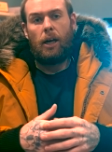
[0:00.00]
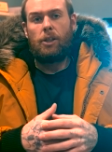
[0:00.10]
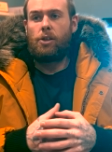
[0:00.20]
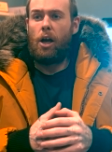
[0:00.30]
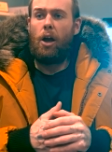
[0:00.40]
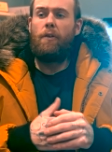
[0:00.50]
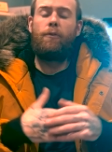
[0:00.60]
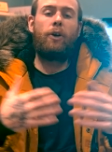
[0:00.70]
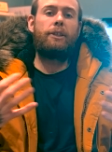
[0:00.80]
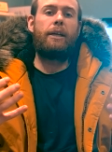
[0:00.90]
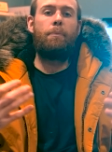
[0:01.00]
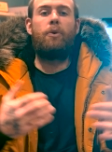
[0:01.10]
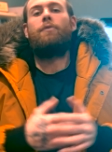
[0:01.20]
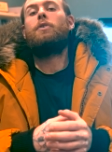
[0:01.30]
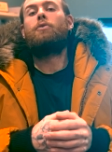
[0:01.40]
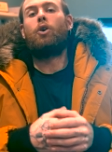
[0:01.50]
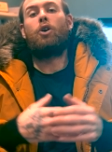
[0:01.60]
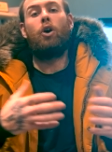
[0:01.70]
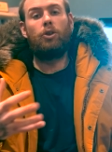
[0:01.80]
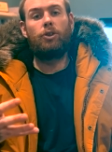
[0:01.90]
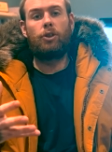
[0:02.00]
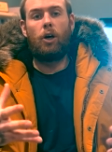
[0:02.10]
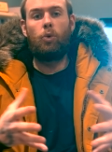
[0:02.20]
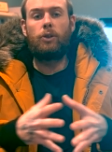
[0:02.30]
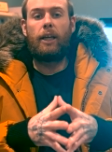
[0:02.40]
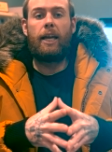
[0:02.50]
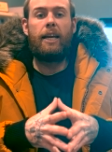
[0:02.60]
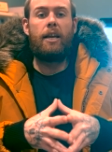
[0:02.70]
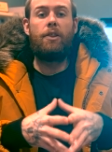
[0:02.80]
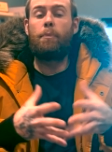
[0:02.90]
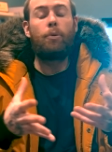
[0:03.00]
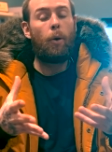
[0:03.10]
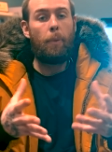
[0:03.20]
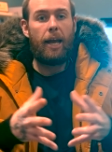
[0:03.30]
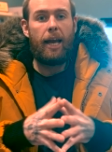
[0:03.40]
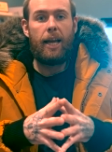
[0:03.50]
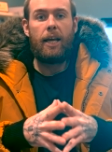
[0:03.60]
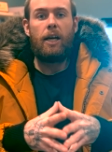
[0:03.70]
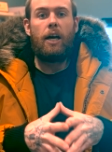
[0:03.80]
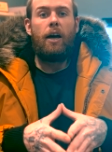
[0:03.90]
So for example, if you've got consoles in the property,